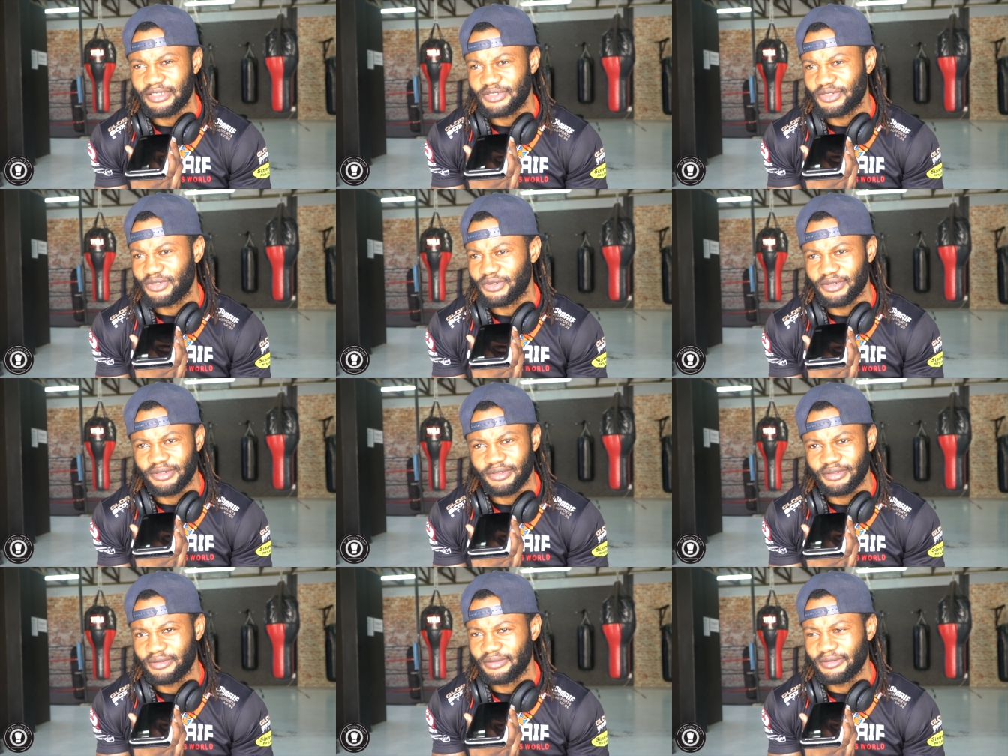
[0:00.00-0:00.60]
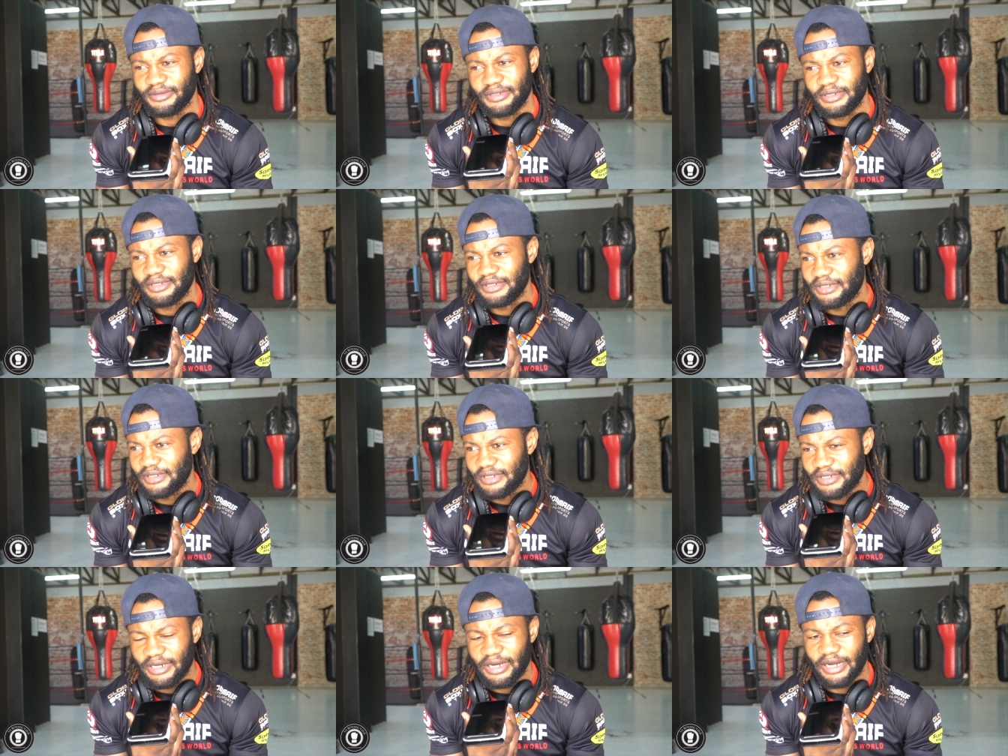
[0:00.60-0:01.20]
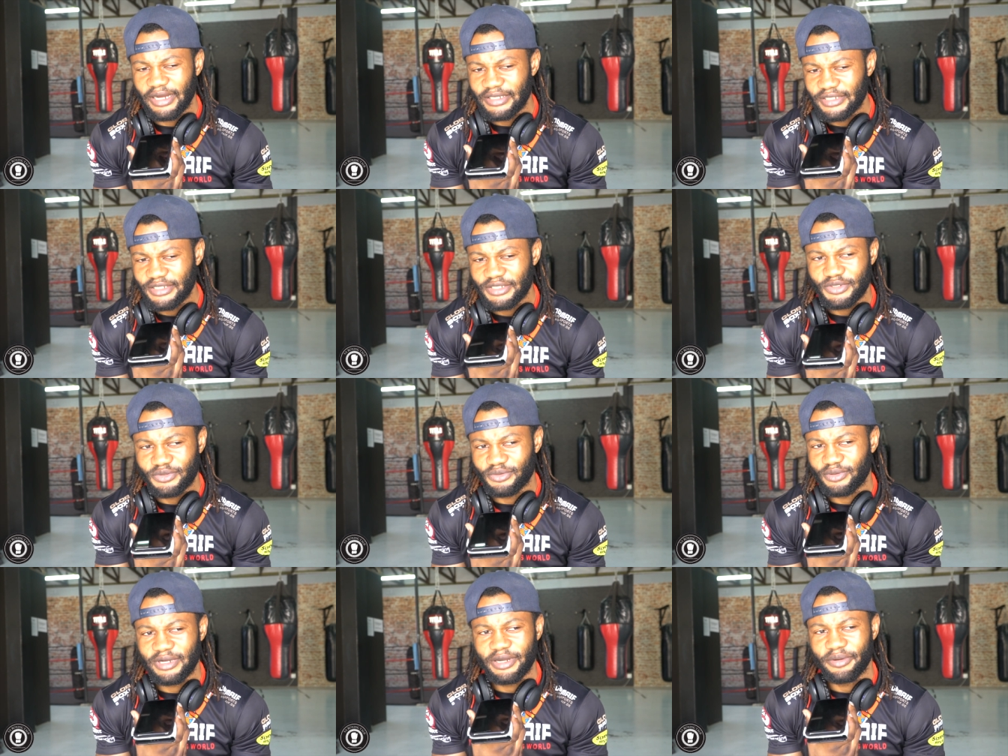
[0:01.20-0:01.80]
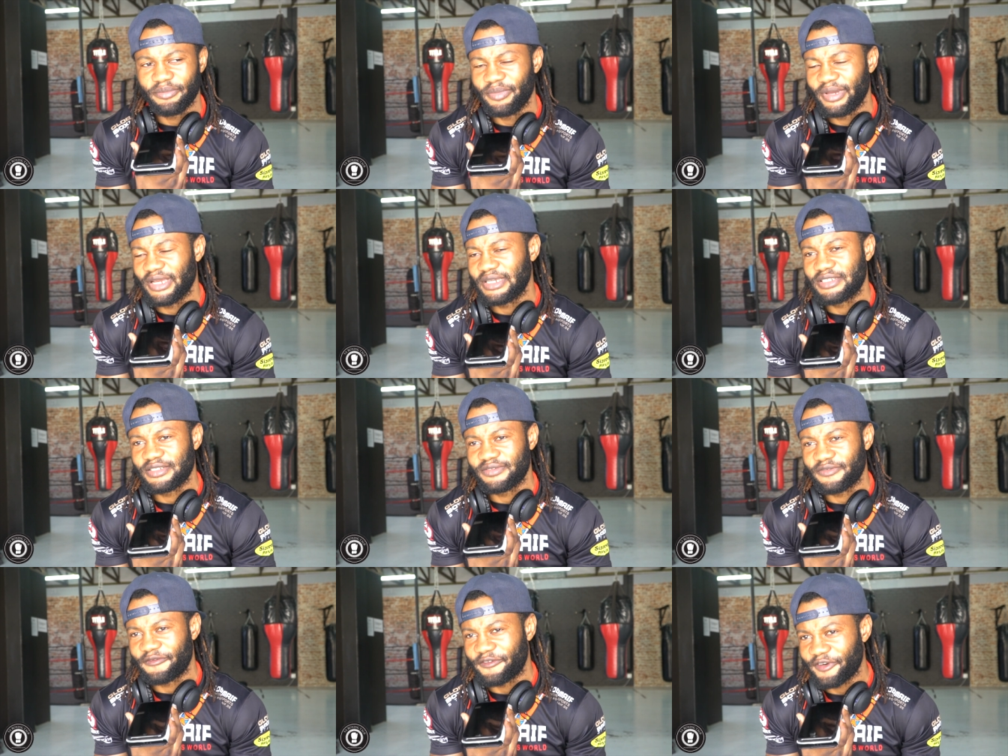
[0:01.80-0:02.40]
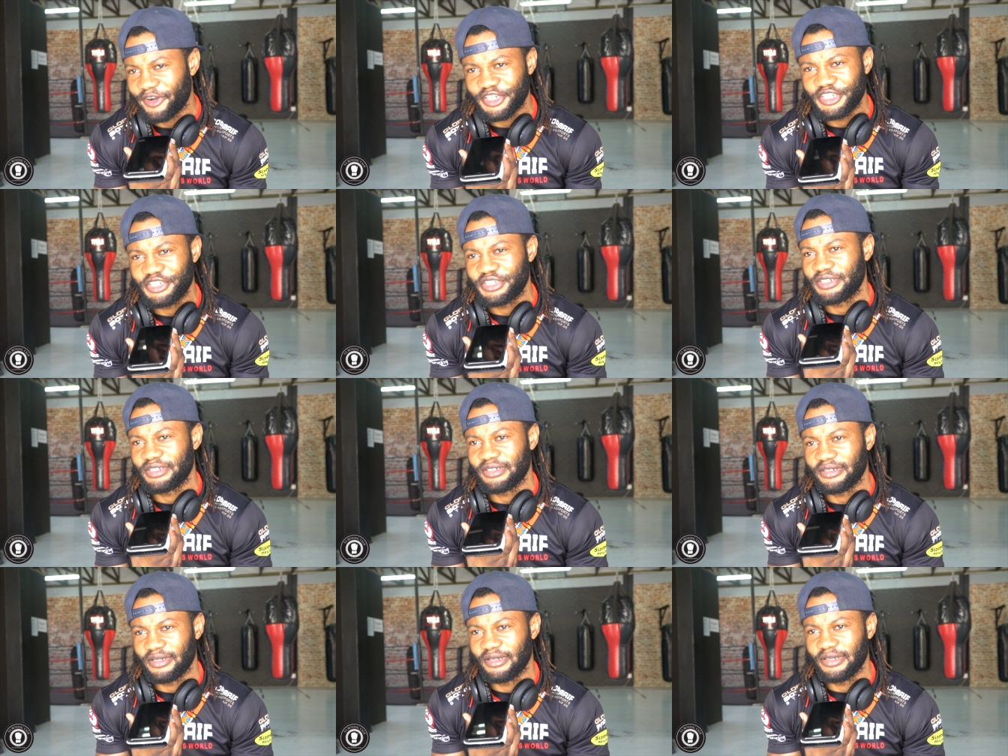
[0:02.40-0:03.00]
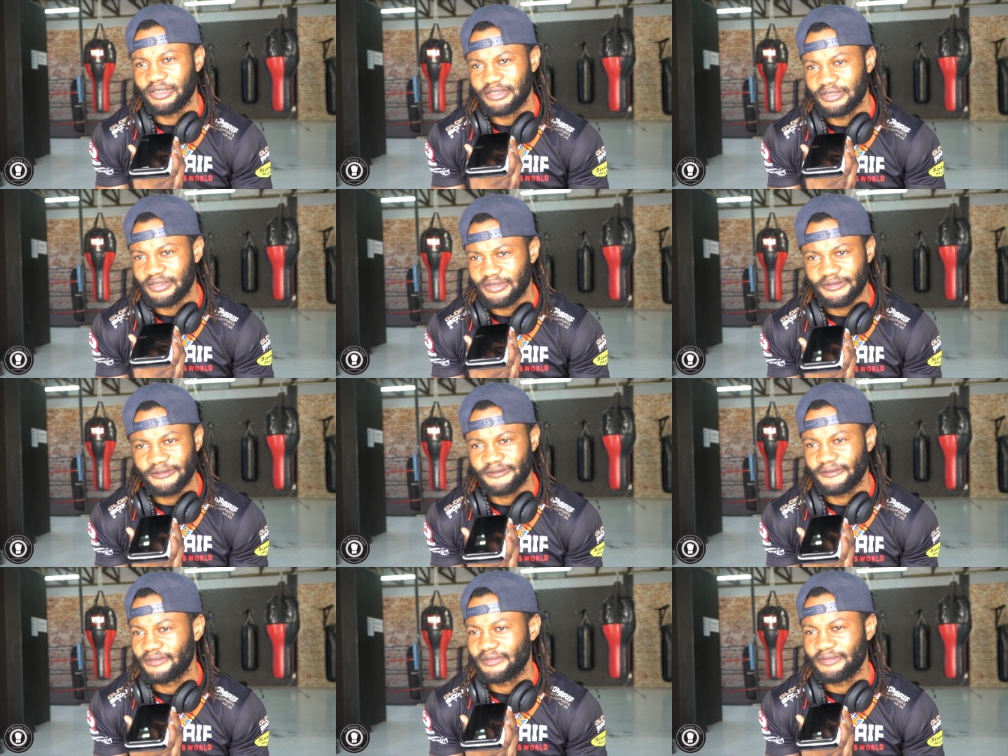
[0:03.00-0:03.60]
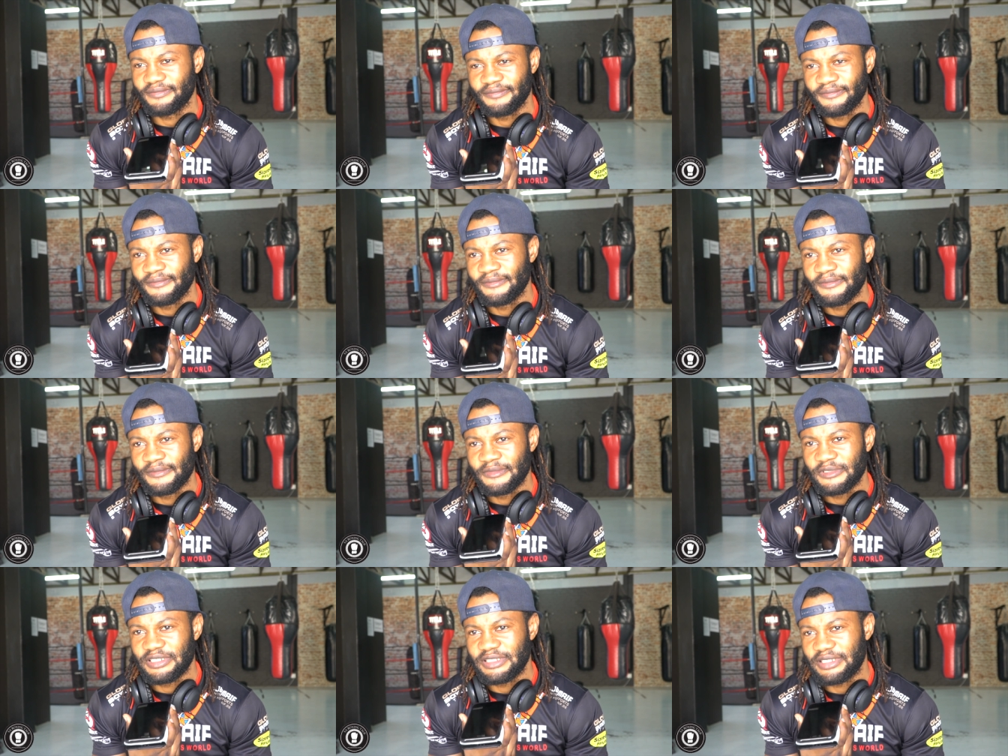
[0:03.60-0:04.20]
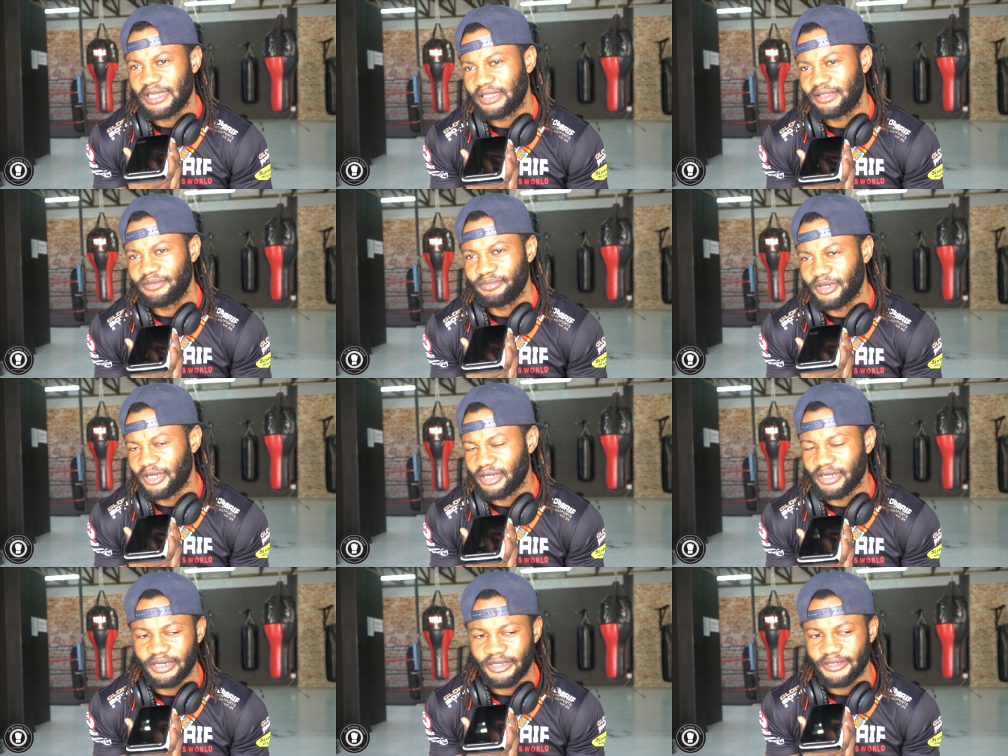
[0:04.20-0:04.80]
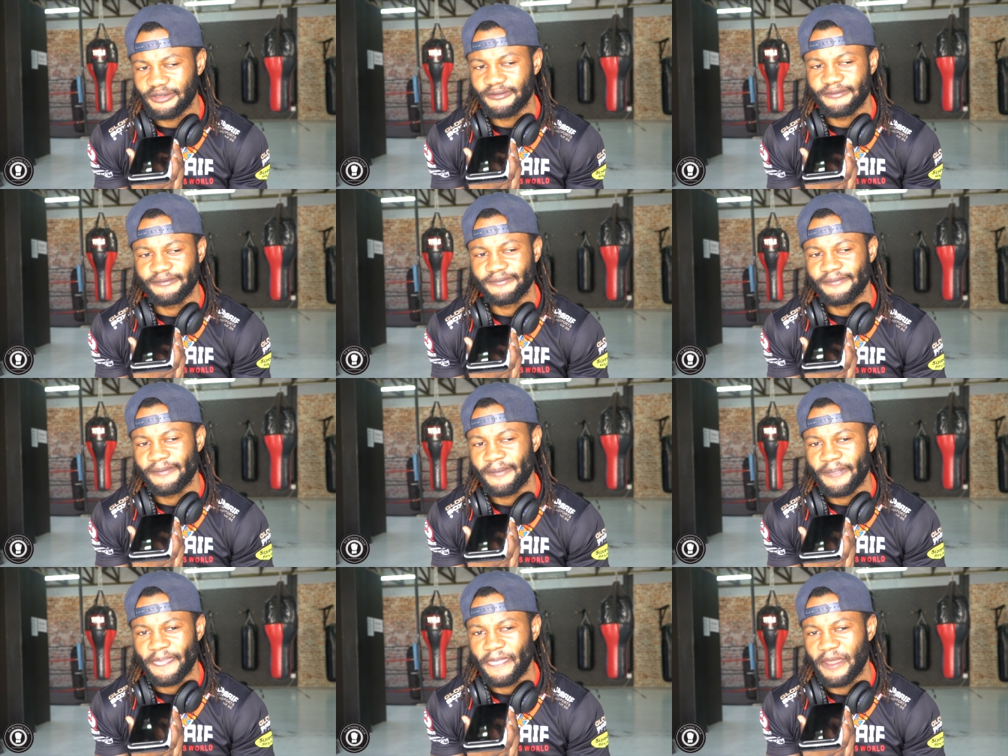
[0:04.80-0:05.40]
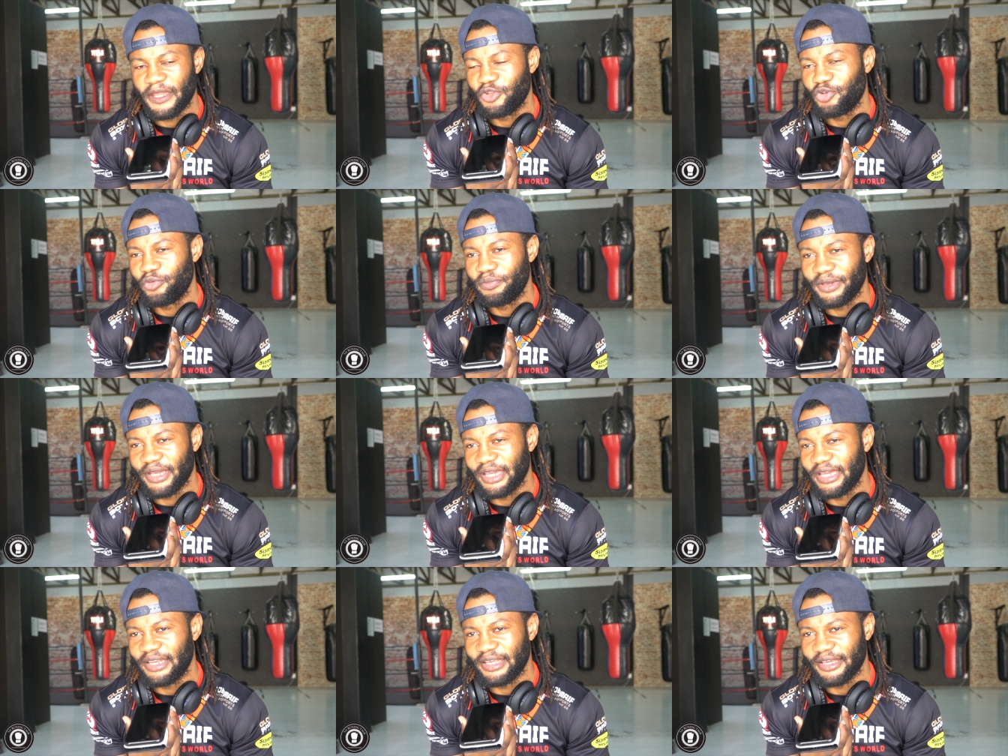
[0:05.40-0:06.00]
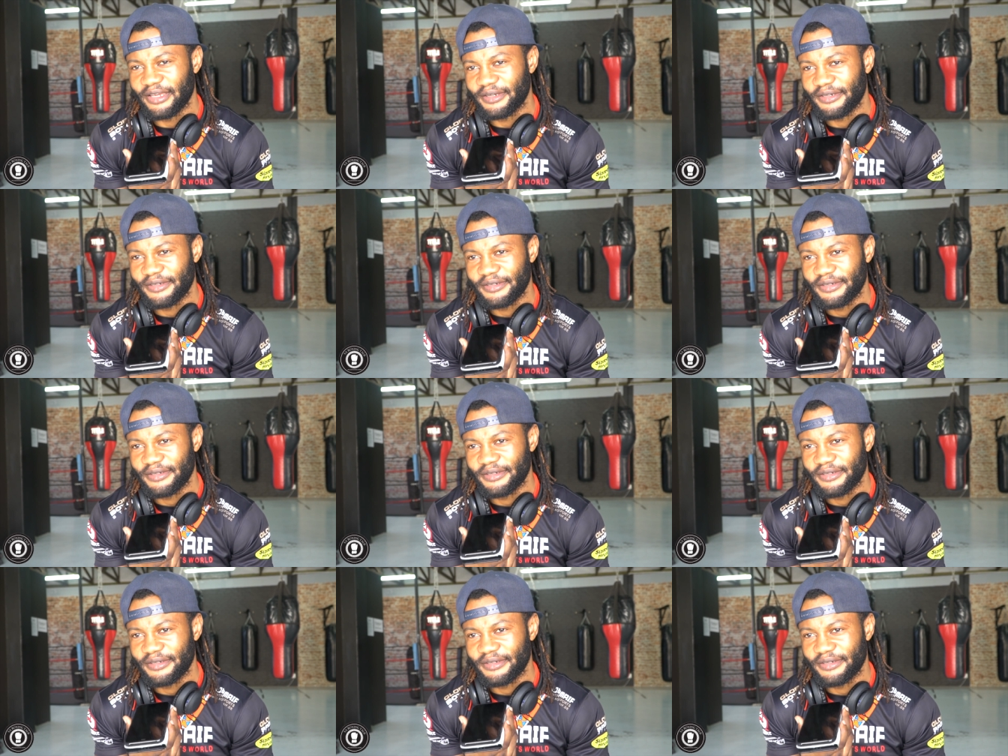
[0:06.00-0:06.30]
So I need to come back fresh and start a new beginning.